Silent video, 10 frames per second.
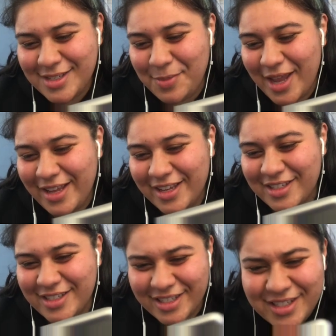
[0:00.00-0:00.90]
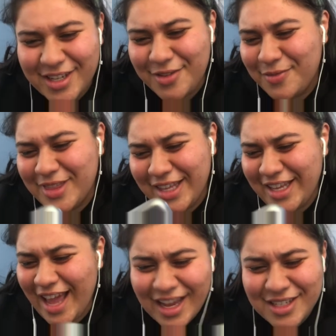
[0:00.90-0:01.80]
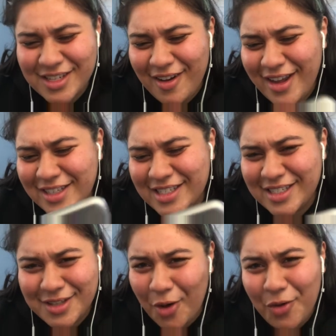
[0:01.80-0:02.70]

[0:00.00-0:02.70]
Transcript: been consistent with the gang signs this whole